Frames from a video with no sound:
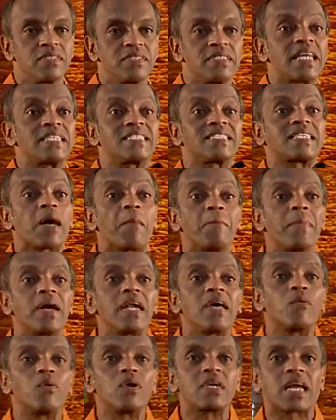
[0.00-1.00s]
that
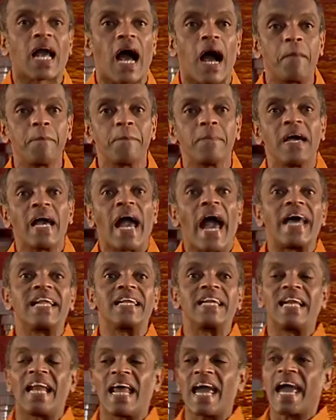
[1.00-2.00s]
somebody would come
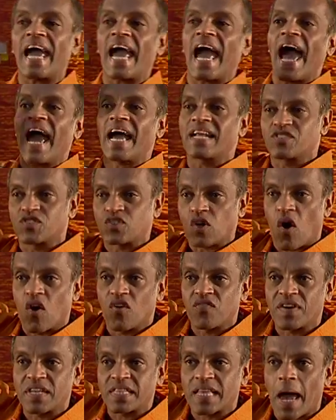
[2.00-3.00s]
and lay hands
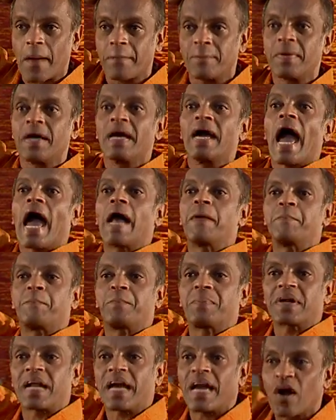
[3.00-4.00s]
over them and
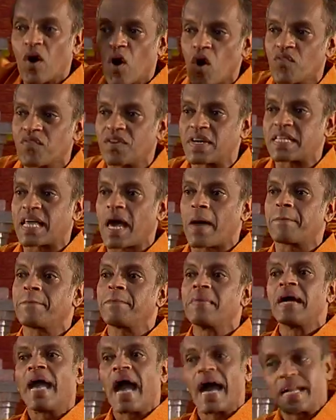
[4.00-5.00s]
pray over them
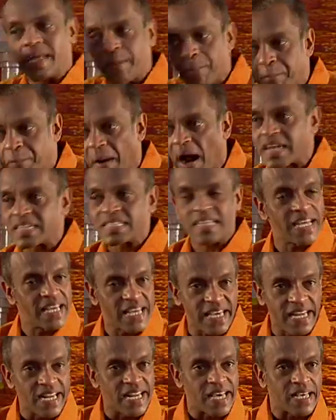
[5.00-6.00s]
and impart the
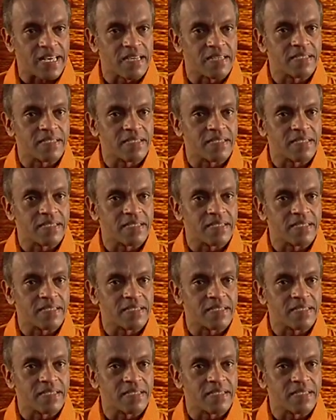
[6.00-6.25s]
healing.